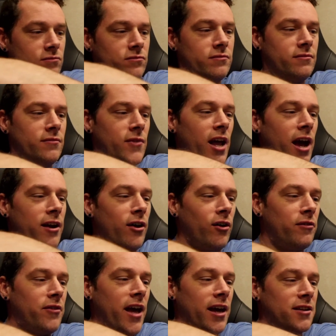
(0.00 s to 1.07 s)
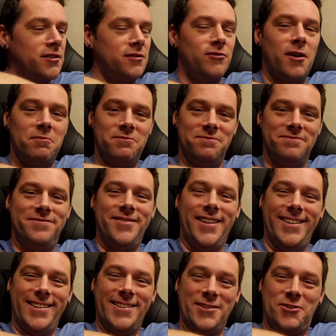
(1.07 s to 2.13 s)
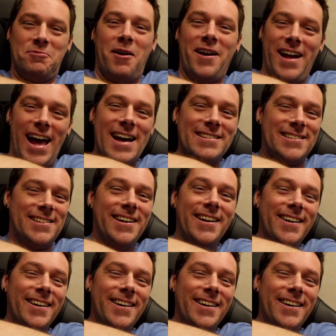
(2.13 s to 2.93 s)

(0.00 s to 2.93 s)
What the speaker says: Yeah, I know. Thanks, Rob. Smart ass.